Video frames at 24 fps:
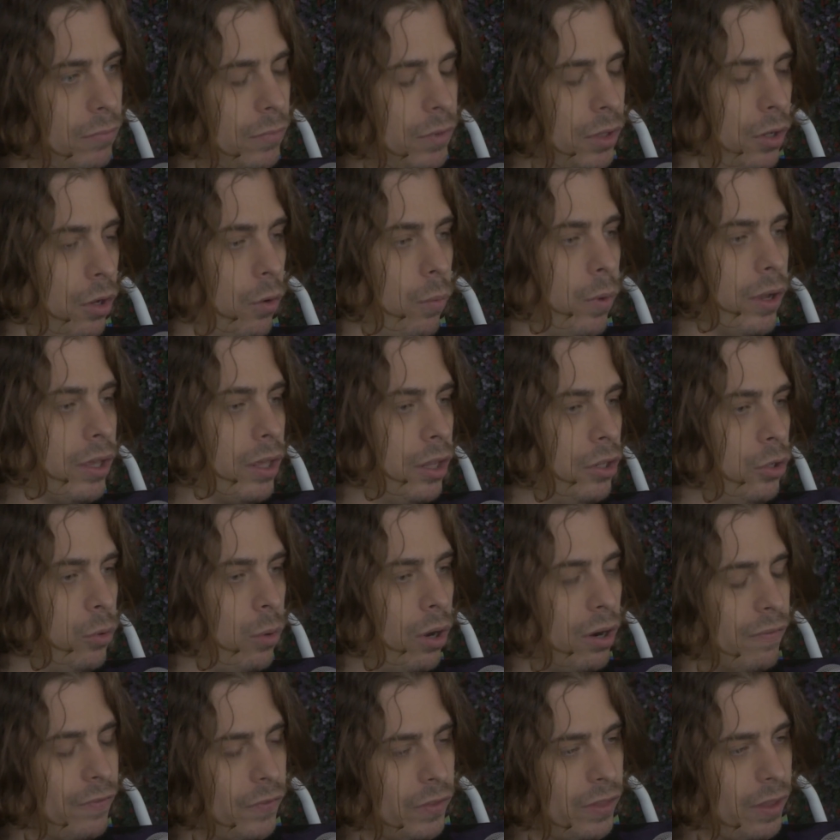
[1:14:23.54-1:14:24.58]
What can
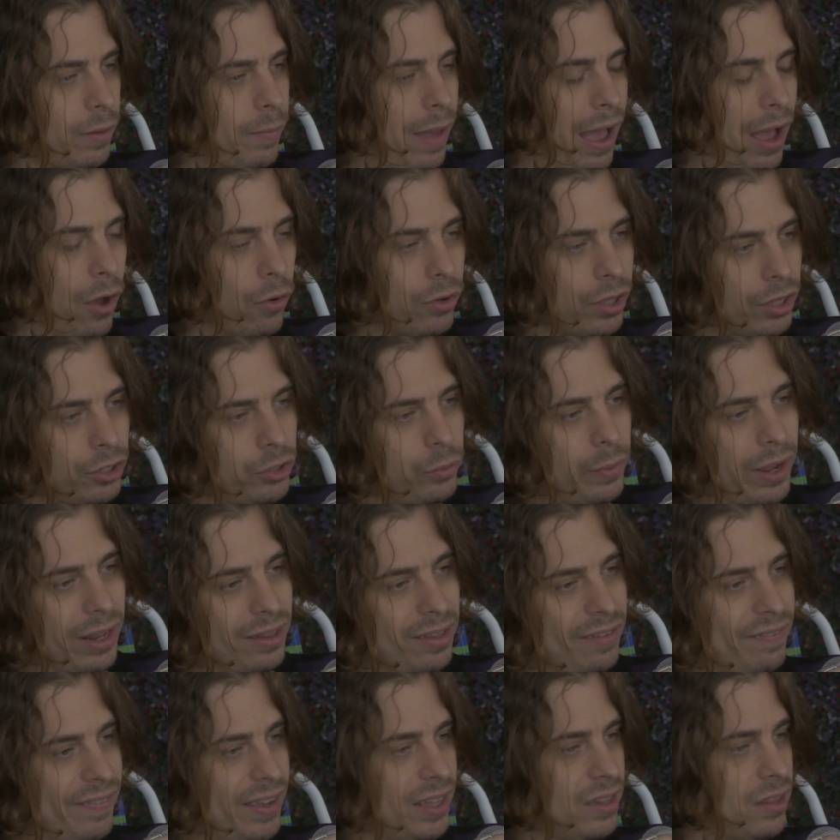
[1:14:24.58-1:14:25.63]
you offer them? How can you
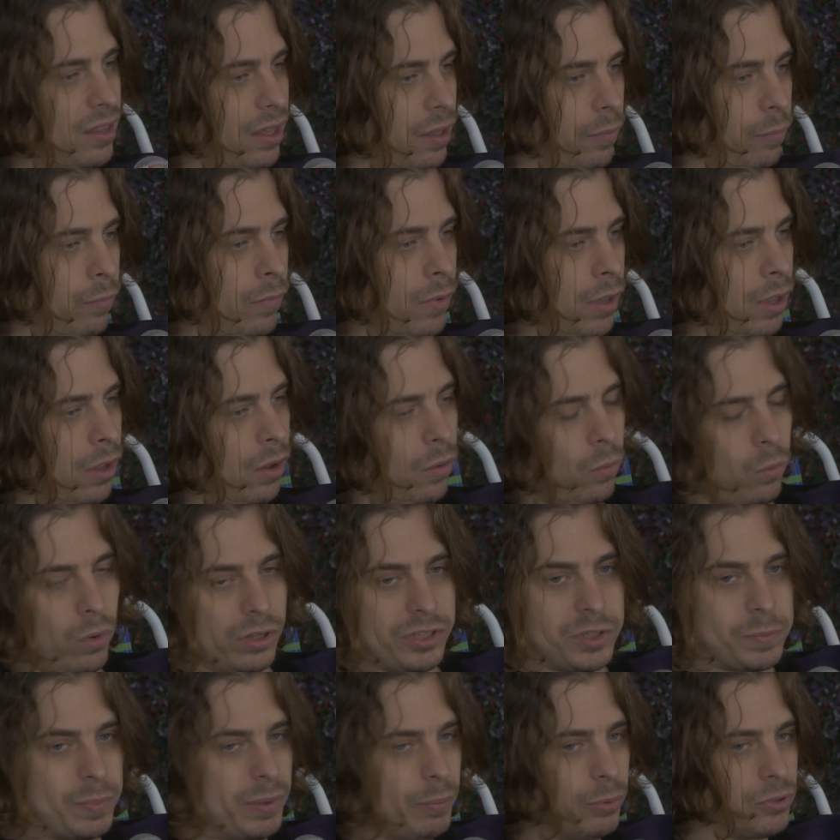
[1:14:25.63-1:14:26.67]
elevate them?
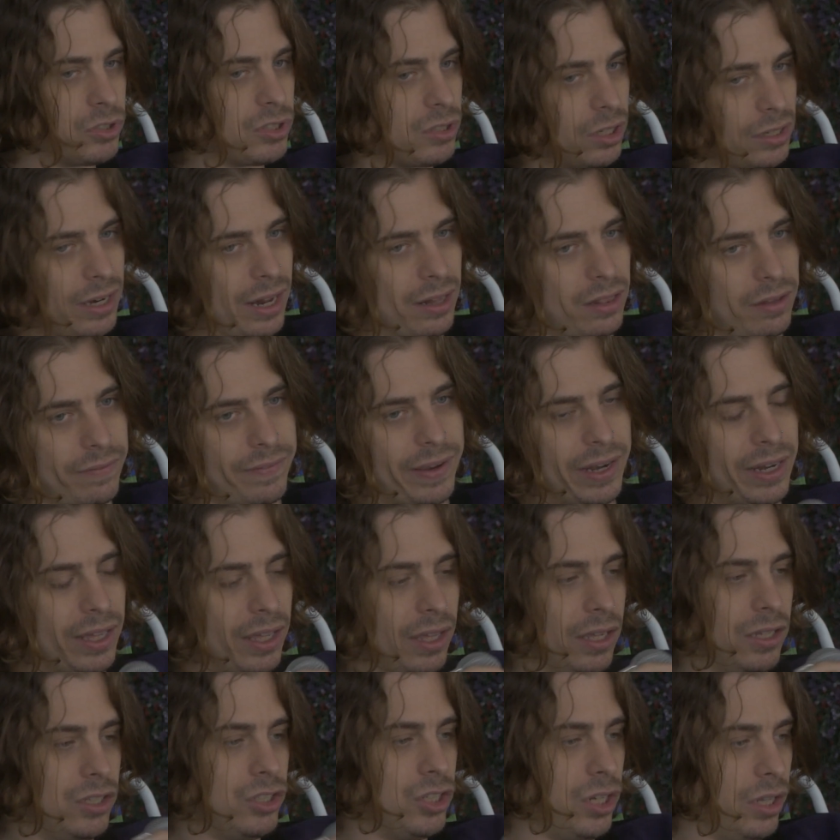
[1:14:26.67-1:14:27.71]
Once people start
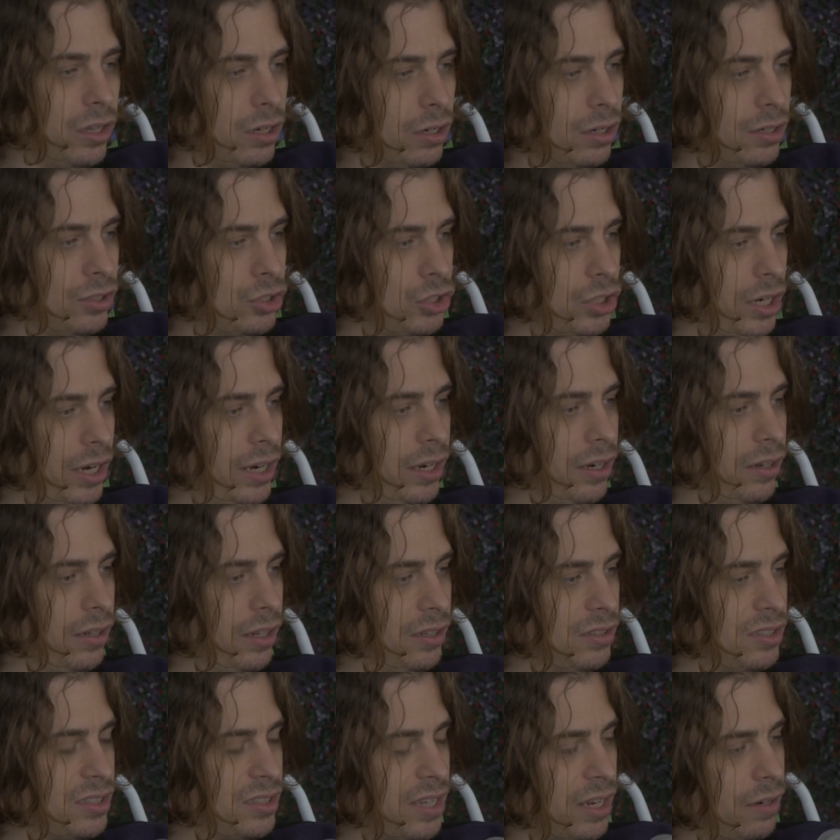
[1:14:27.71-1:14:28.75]
elevating each other and
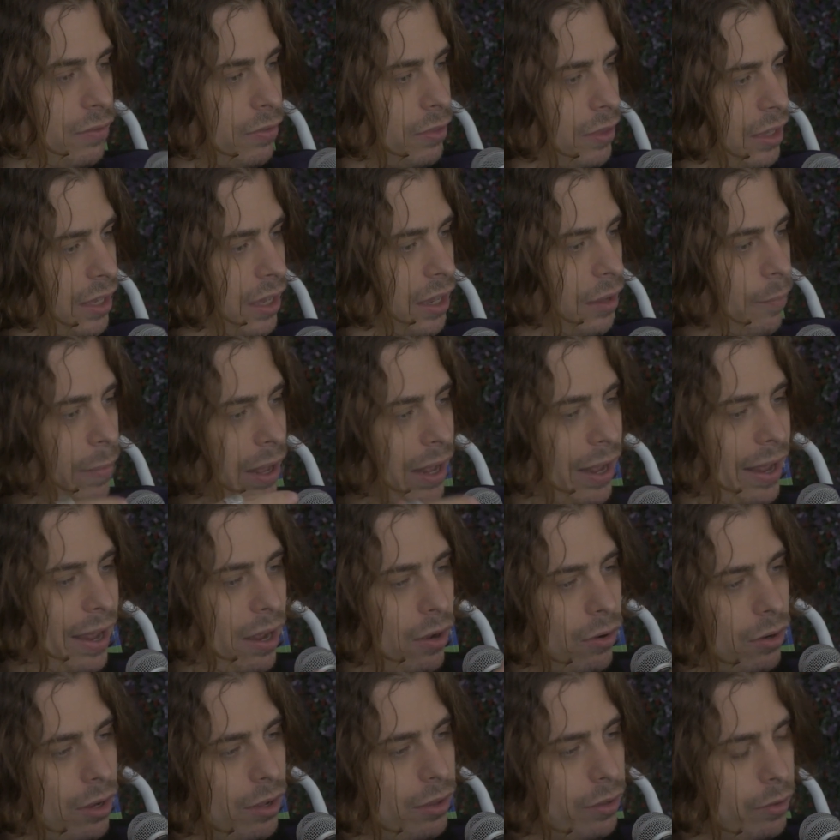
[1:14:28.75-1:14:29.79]
instead of thinking about
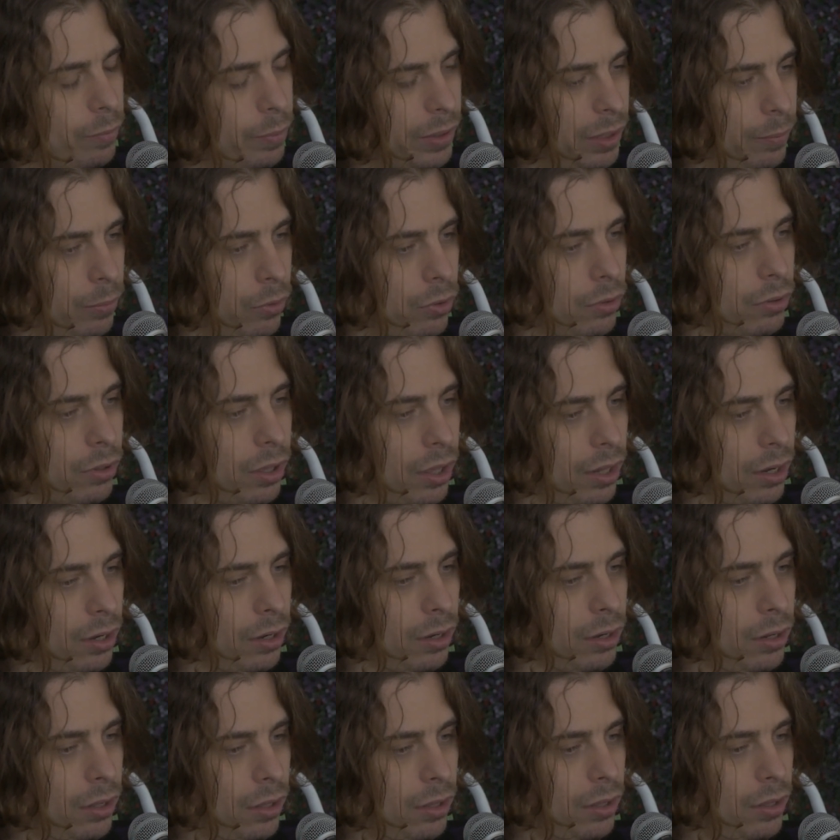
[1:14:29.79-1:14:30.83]
how other people
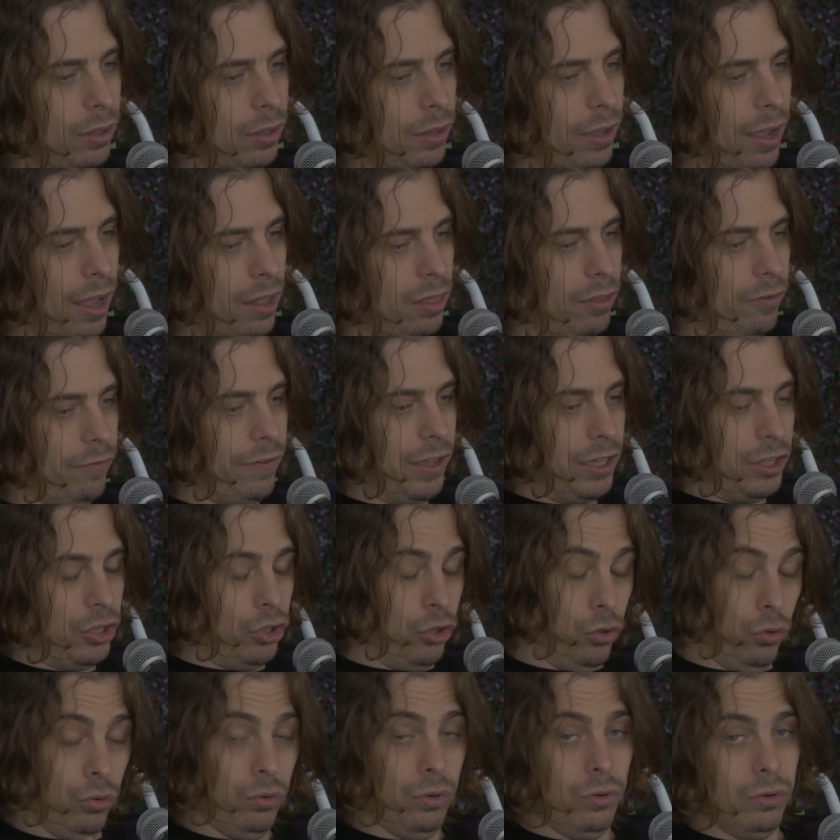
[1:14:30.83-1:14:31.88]
can elevate
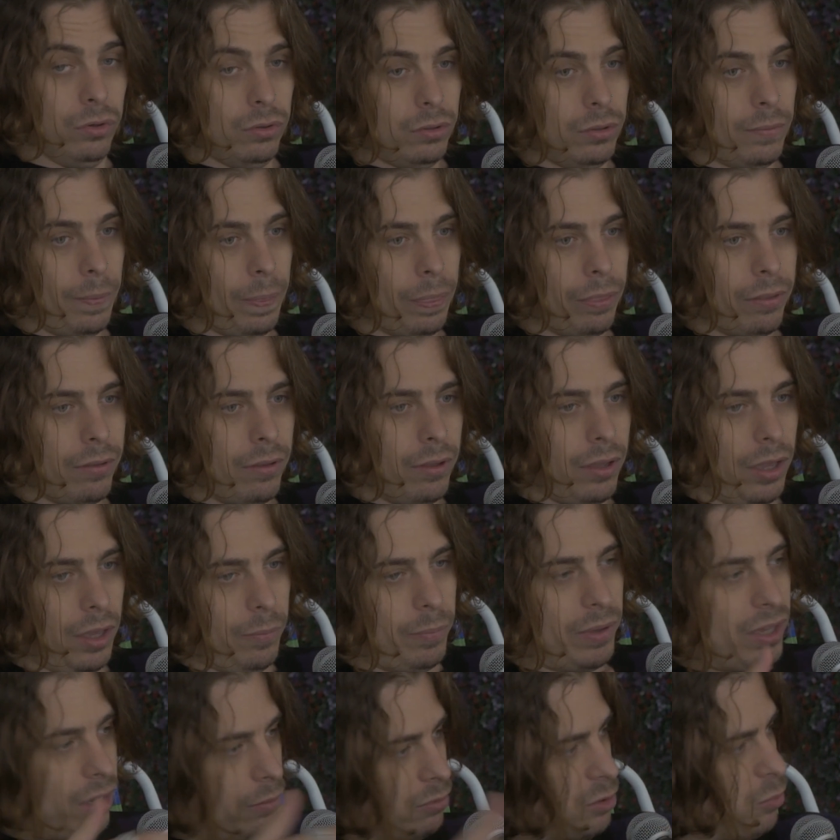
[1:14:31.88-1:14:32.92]
you, it
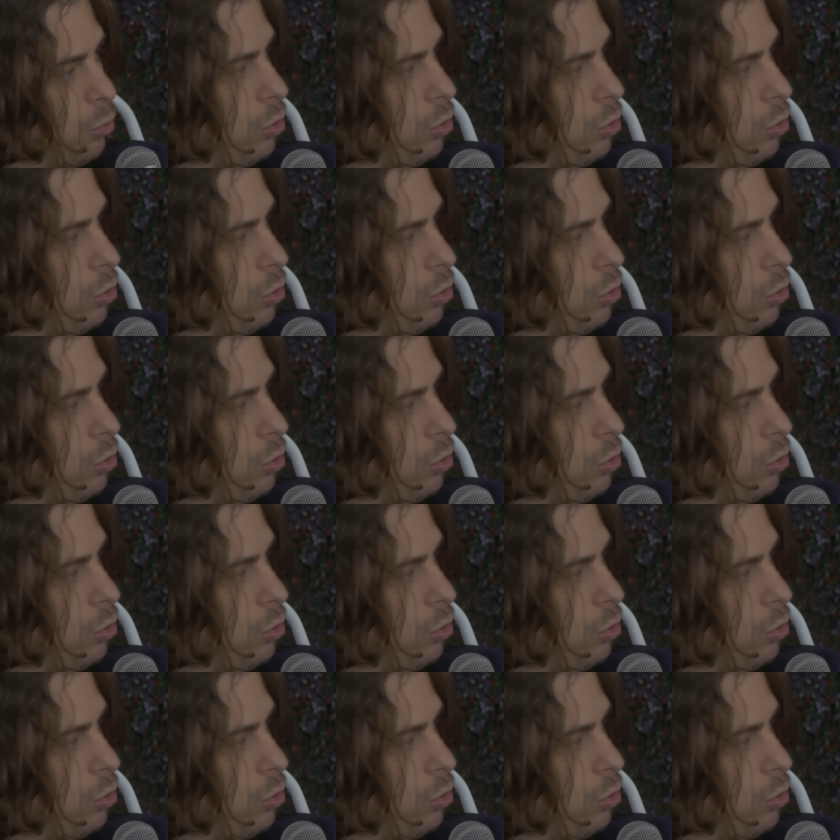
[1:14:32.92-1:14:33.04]
becomes